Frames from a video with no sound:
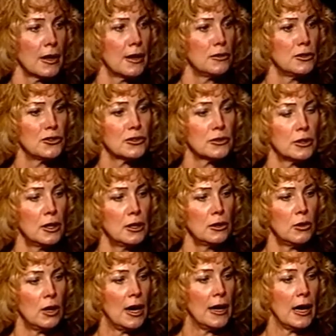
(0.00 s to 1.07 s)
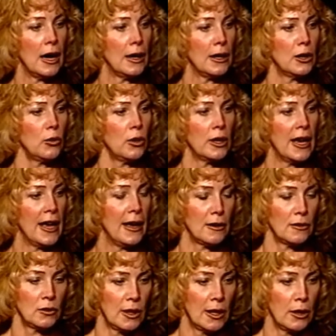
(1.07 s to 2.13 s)
Heavens no, I, I don't want to
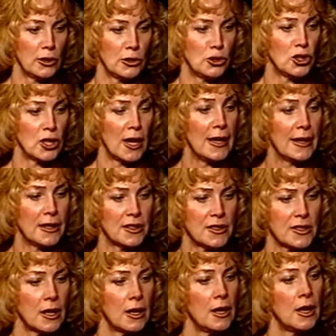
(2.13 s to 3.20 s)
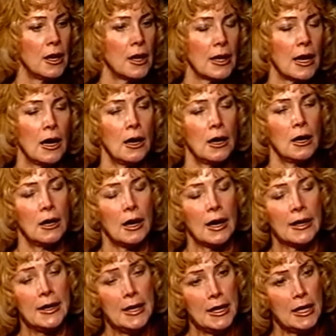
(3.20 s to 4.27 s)
have laryngitis. Uh,
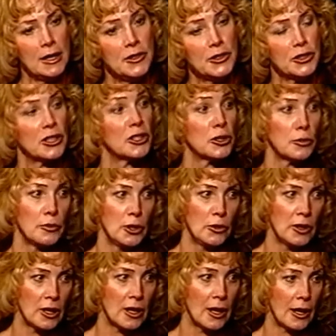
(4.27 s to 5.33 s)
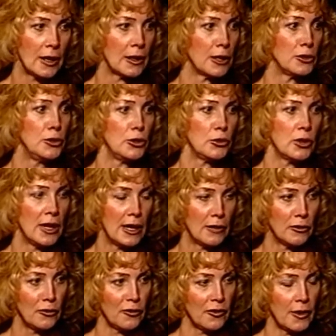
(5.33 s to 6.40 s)
I need to communicate. I do
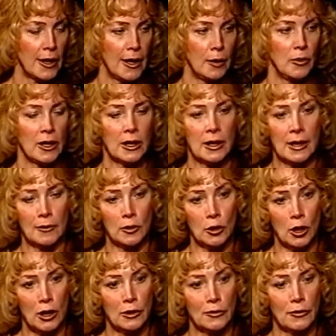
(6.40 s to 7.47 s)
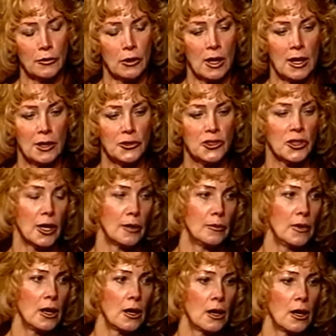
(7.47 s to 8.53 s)
have family, I have a lot of friends.
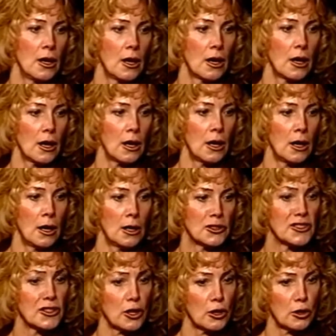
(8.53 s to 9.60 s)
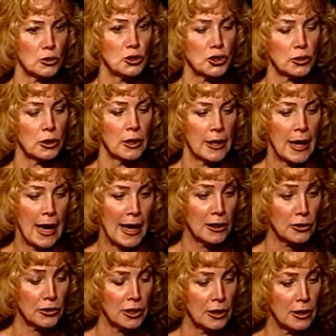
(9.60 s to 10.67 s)
Um, Uh, socially
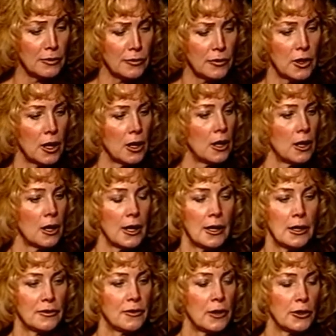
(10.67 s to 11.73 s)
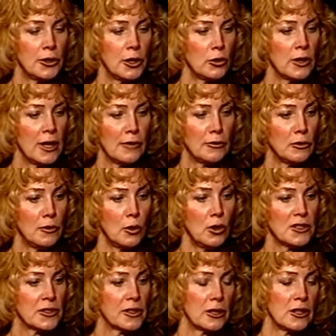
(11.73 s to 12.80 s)
active, mm. and if I don't a
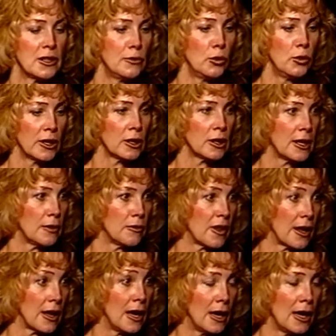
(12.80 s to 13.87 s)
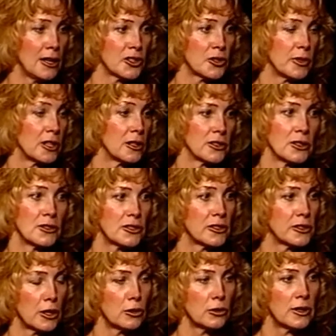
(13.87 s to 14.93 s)
voice, I don't even want to leave the house because mm. it's
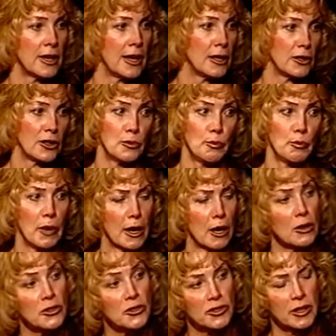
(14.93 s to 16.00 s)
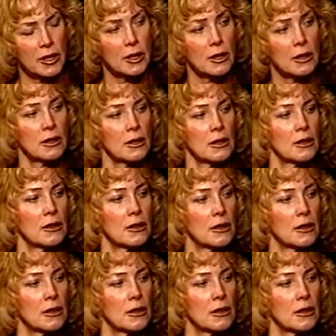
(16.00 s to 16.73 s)
so danged embarrassing. Mm-hmm.